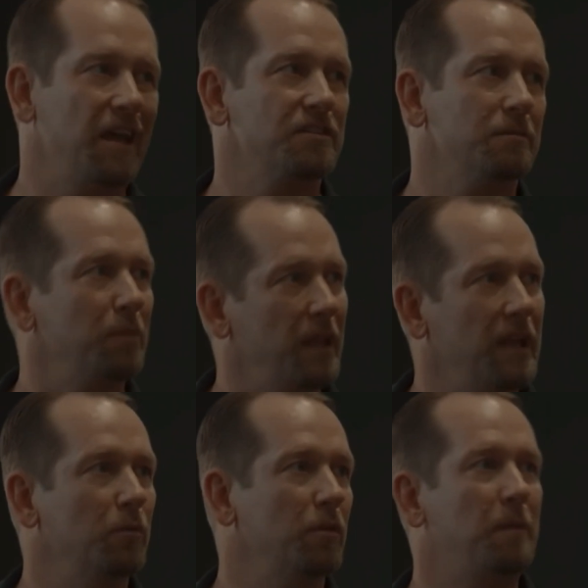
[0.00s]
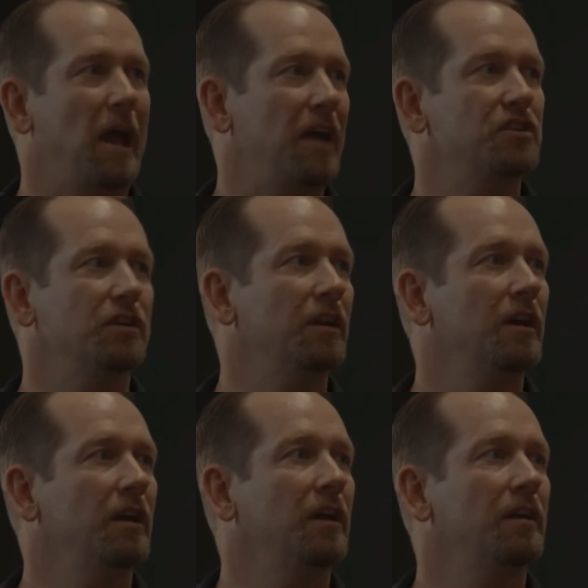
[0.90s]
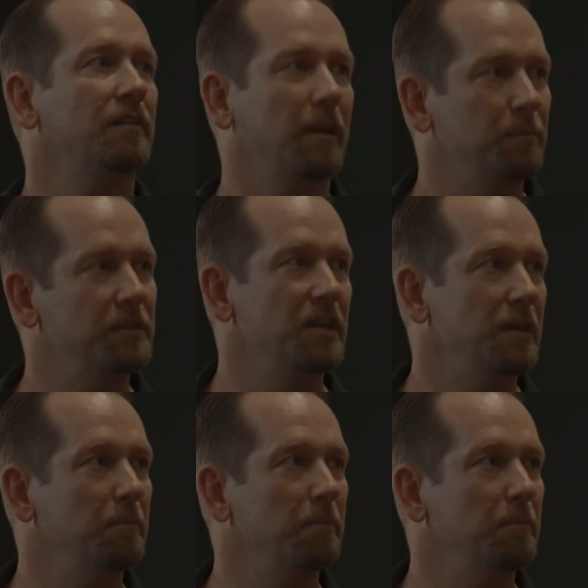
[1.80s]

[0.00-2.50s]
I didn't do my weekly close